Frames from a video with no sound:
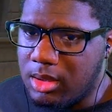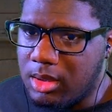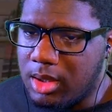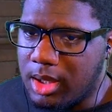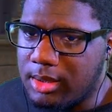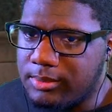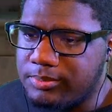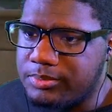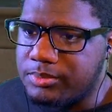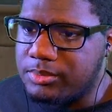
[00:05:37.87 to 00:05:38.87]
Okay.
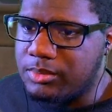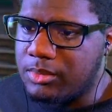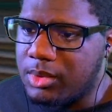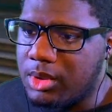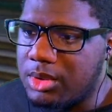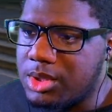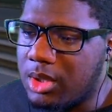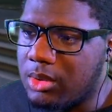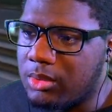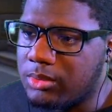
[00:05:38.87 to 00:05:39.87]

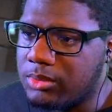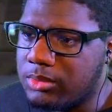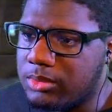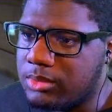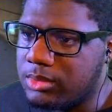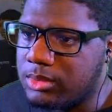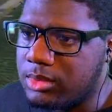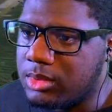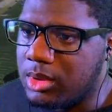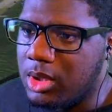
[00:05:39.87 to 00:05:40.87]
So
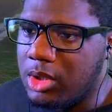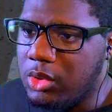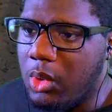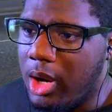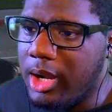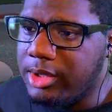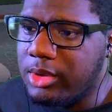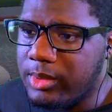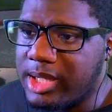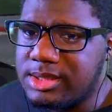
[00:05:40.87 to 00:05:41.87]
you are under
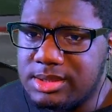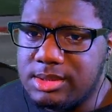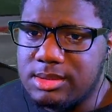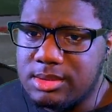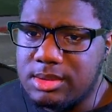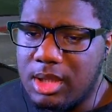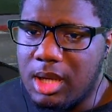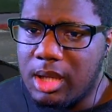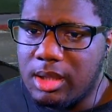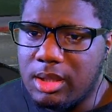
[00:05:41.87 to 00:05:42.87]
arrest.
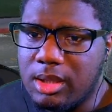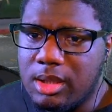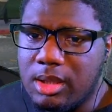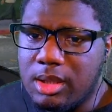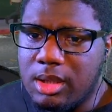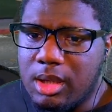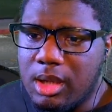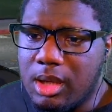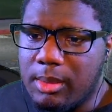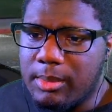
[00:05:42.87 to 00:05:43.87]
Alright.
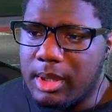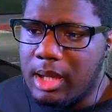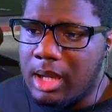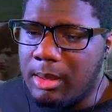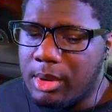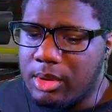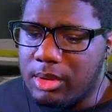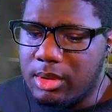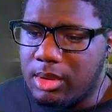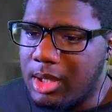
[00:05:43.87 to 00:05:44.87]
Um I'm a
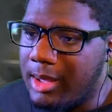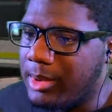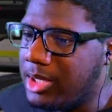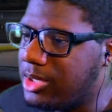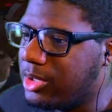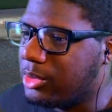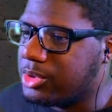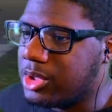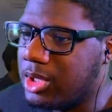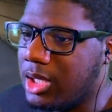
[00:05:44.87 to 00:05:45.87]
I'm gonna need to go
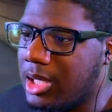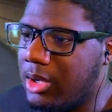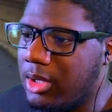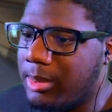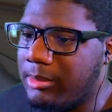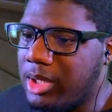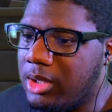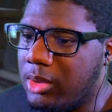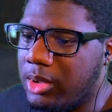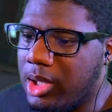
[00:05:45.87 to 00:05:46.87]
uh hold up, I'm gonna need
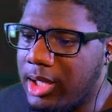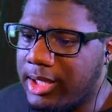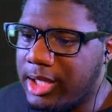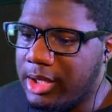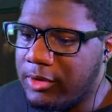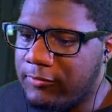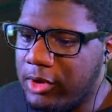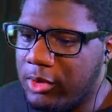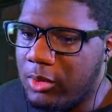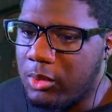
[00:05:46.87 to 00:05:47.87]
to go uh get in your
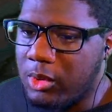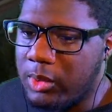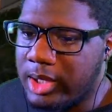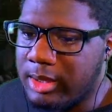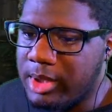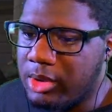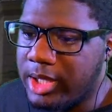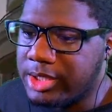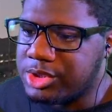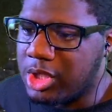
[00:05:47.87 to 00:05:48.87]
vehicle real quick. Let me go
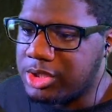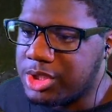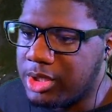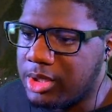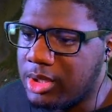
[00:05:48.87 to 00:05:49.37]
ahead and charge her.